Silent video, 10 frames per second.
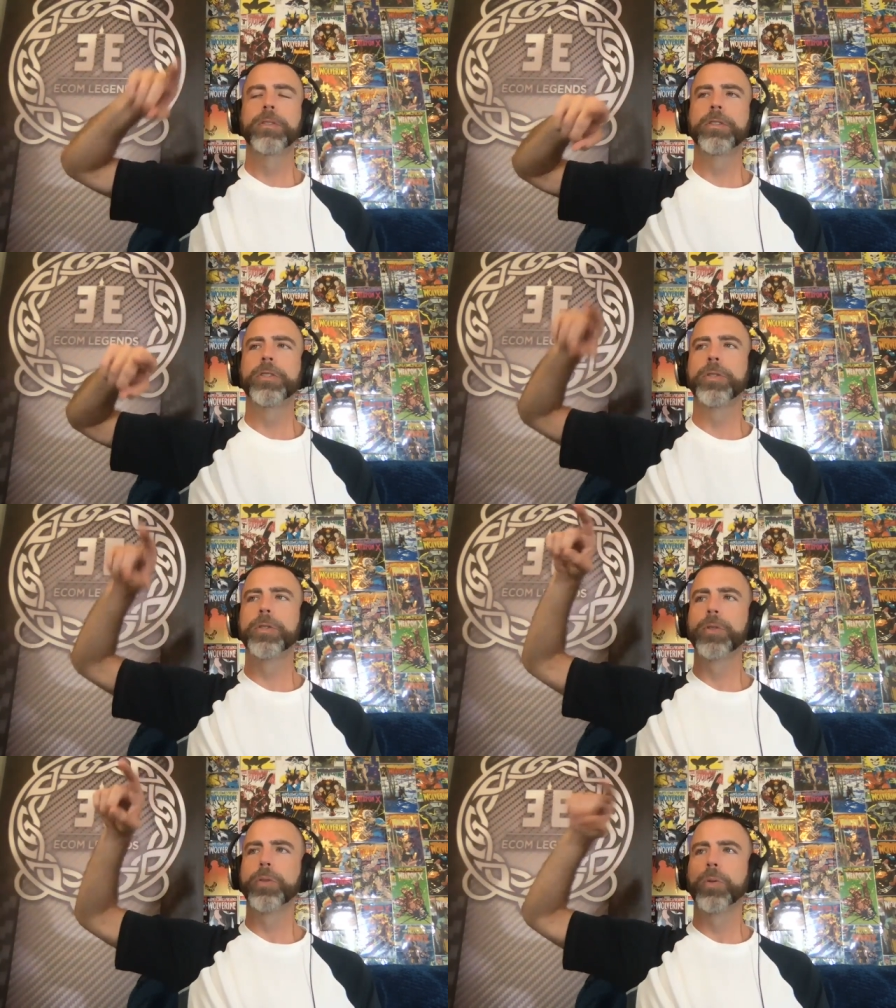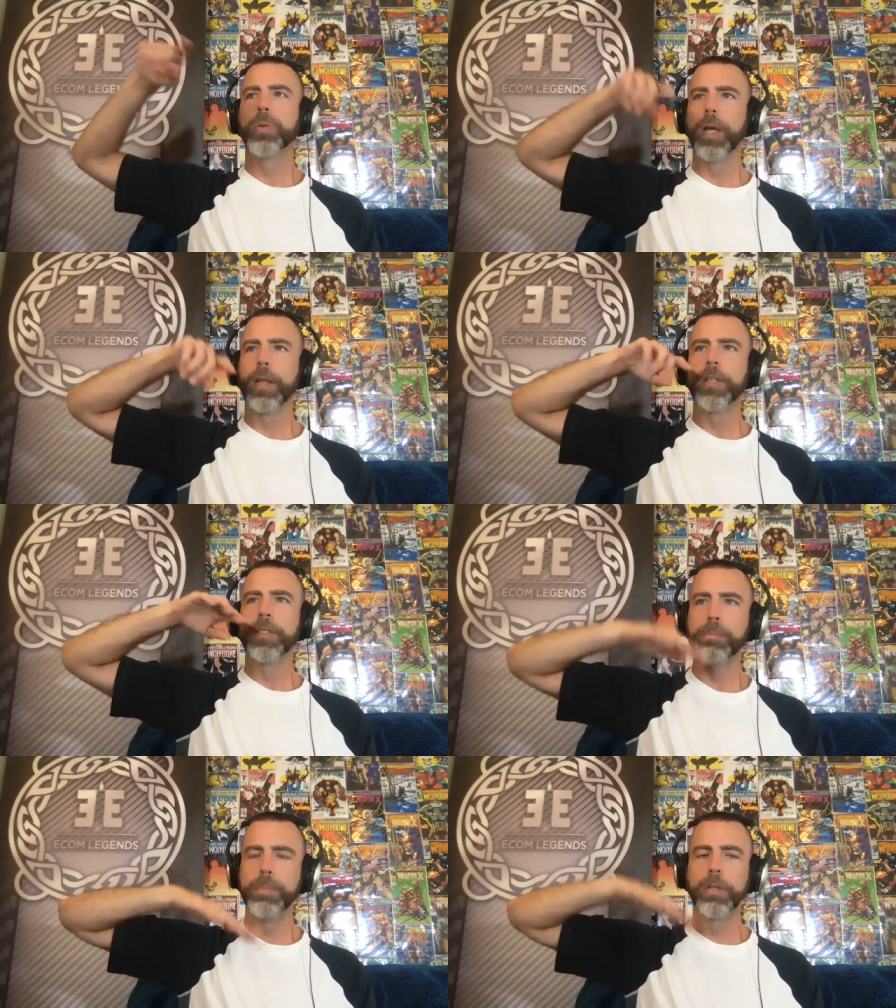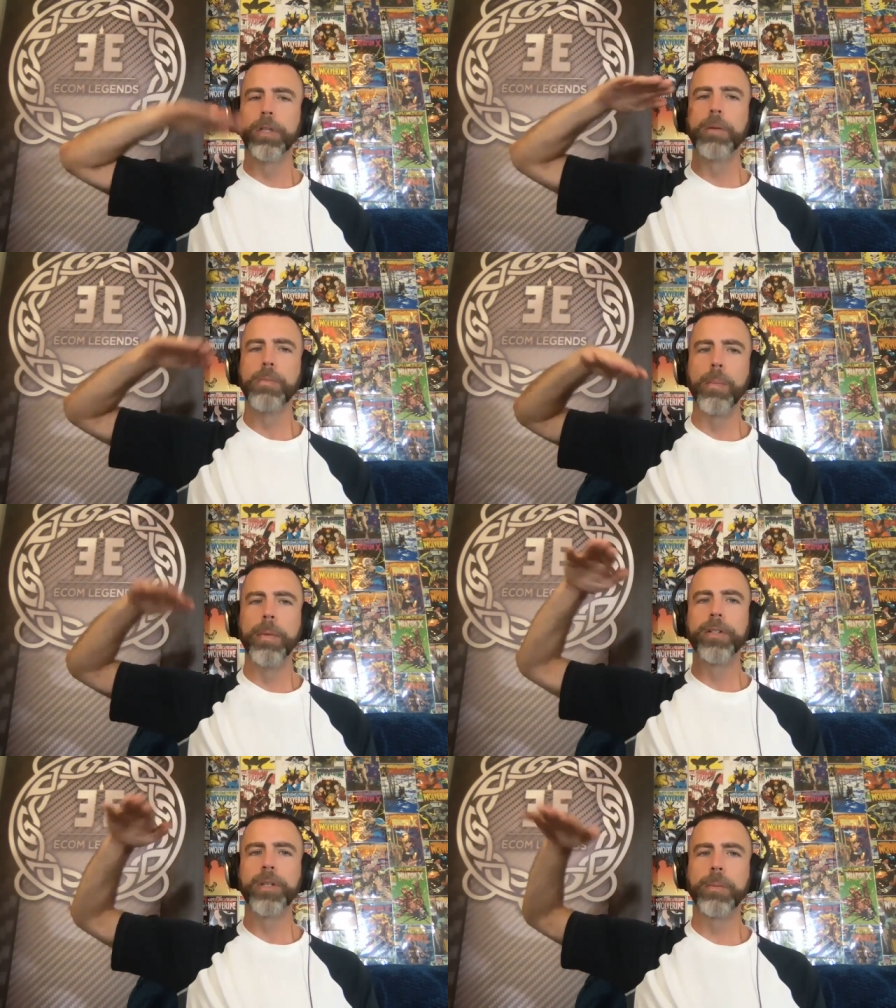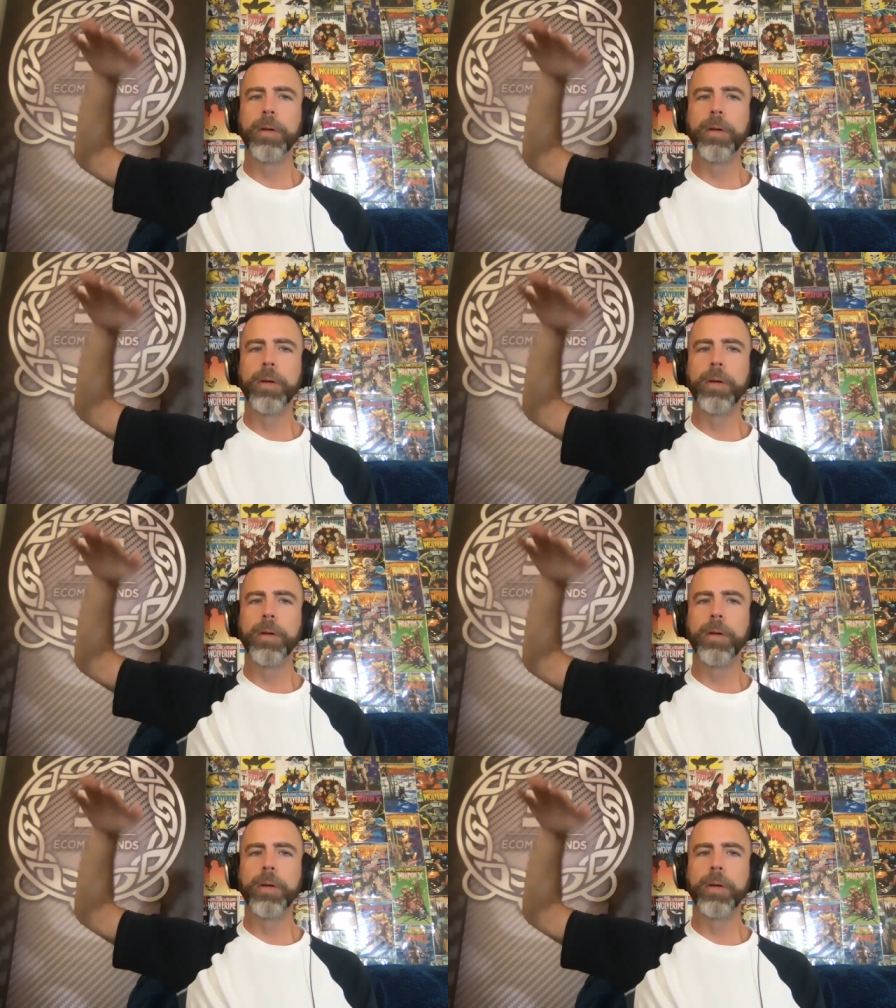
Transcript: to like this building momentum?